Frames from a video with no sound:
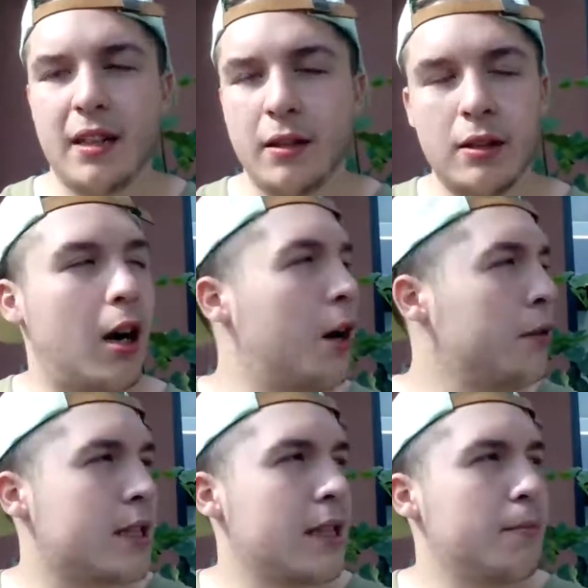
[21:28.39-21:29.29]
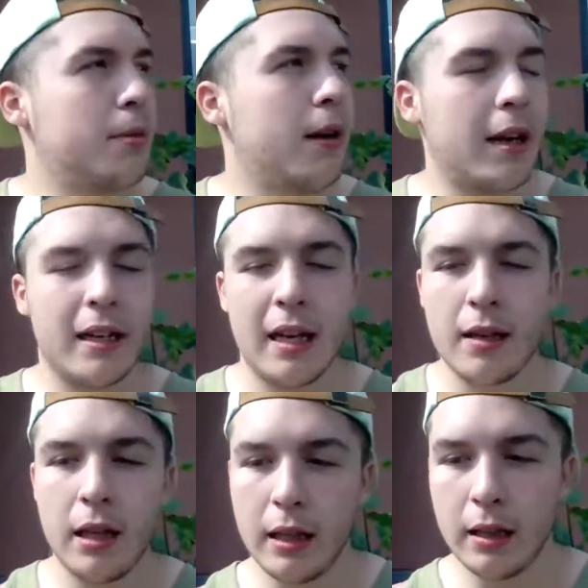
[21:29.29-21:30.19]
I've been playing a lot with
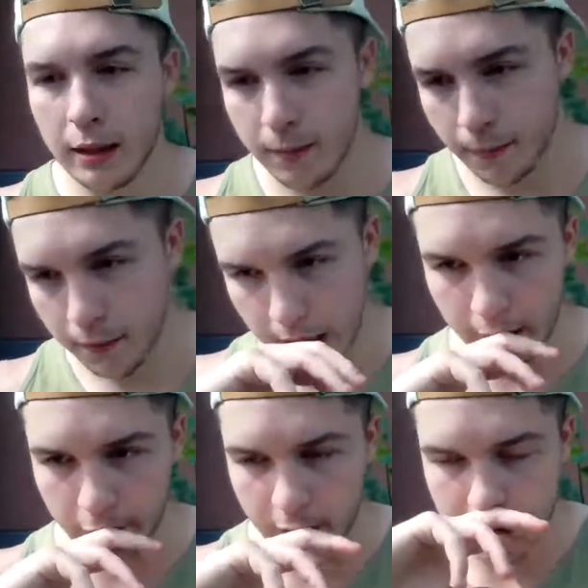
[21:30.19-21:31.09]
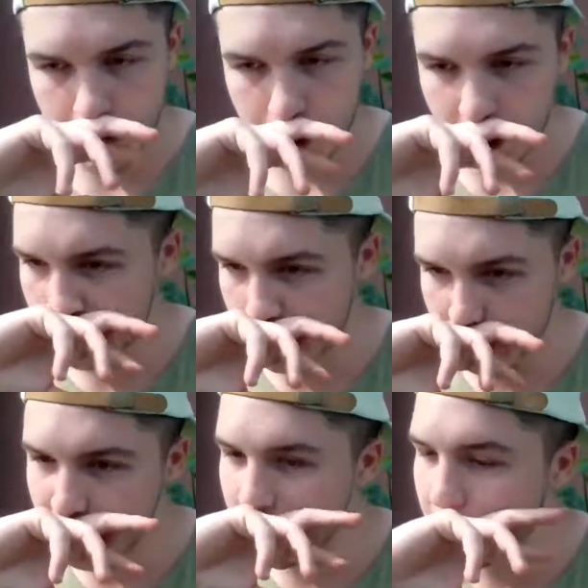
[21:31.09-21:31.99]
Synplan again lately, like for
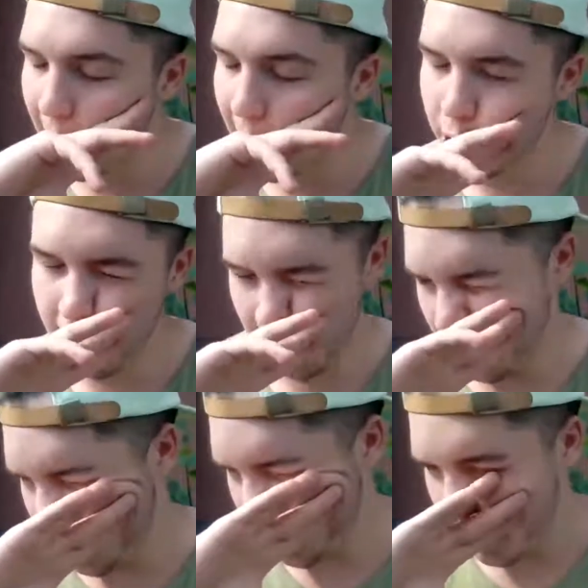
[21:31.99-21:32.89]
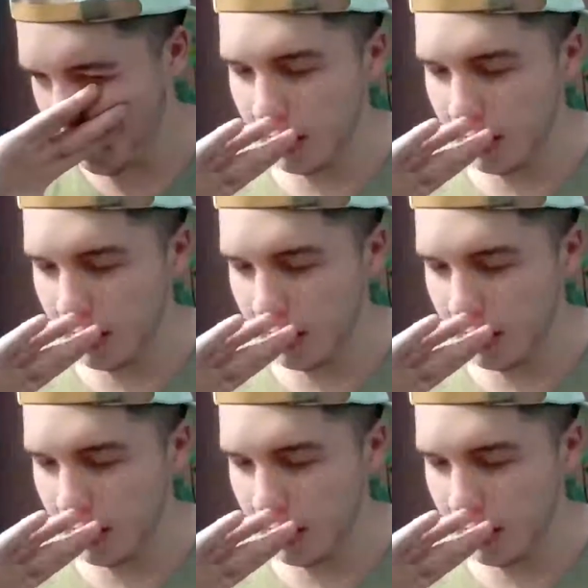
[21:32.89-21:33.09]
intros, especially.